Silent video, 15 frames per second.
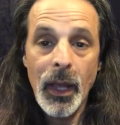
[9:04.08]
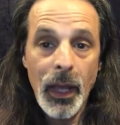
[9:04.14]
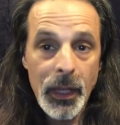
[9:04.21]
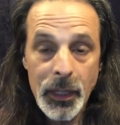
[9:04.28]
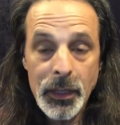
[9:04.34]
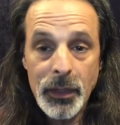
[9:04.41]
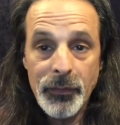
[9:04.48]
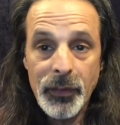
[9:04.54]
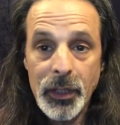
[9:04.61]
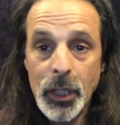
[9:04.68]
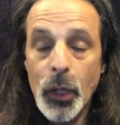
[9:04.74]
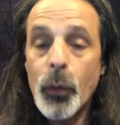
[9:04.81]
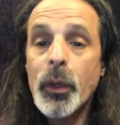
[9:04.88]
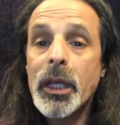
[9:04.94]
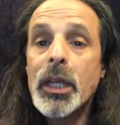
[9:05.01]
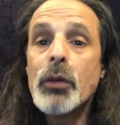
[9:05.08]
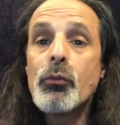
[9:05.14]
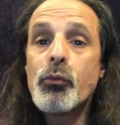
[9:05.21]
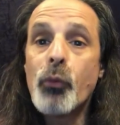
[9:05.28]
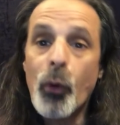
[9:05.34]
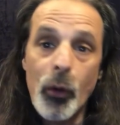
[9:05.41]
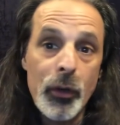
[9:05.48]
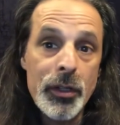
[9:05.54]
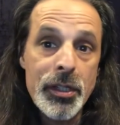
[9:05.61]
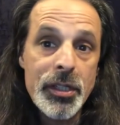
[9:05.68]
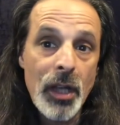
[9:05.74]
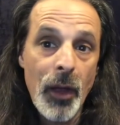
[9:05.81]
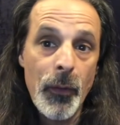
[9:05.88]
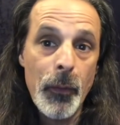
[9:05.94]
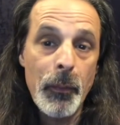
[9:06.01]
And in the video, he
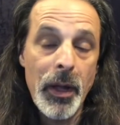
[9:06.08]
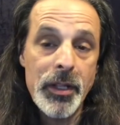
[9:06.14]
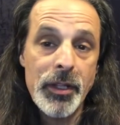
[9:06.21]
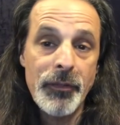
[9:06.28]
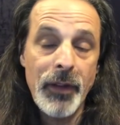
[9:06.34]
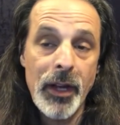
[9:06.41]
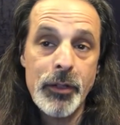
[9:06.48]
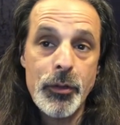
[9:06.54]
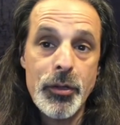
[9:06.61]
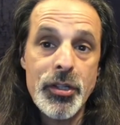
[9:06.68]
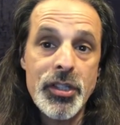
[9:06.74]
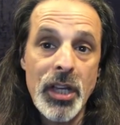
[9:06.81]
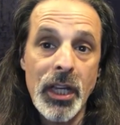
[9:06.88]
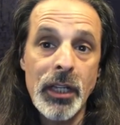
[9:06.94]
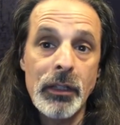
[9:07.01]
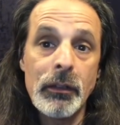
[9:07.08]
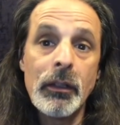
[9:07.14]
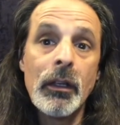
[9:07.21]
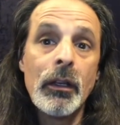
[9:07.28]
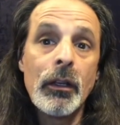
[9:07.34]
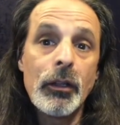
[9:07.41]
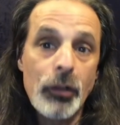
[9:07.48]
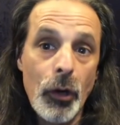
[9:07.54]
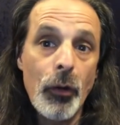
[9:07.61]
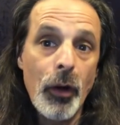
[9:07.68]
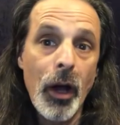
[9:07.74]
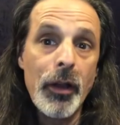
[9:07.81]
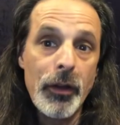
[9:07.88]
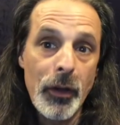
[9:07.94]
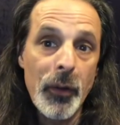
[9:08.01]
warns other manufacturers, saying, you're
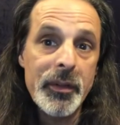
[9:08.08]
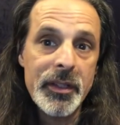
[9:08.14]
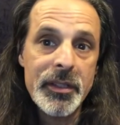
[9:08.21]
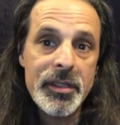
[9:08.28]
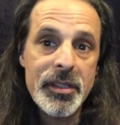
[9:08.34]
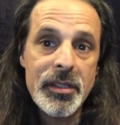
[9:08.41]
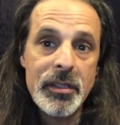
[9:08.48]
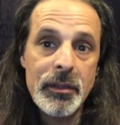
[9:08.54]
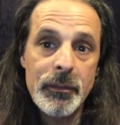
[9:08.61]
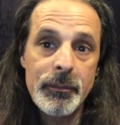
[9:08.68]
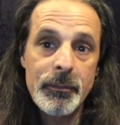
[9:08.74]
on notice.